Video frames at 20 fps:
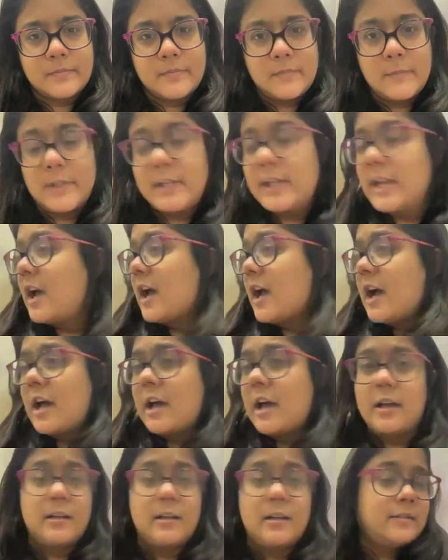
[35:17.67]

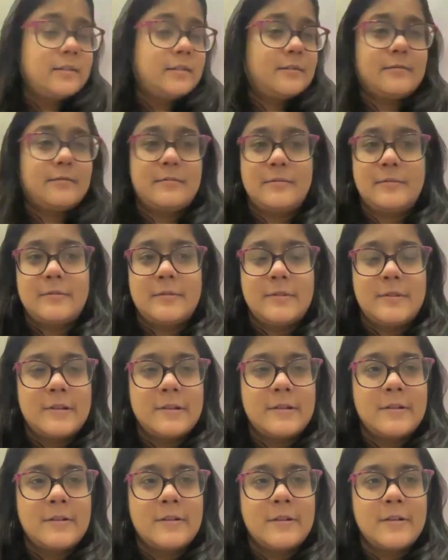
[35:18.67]
I'm pretty full up in the
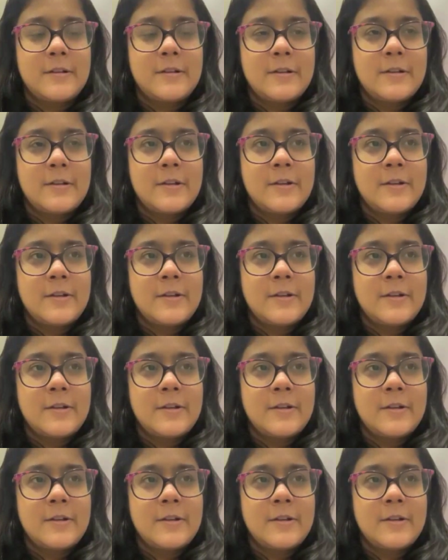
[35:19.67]
terms of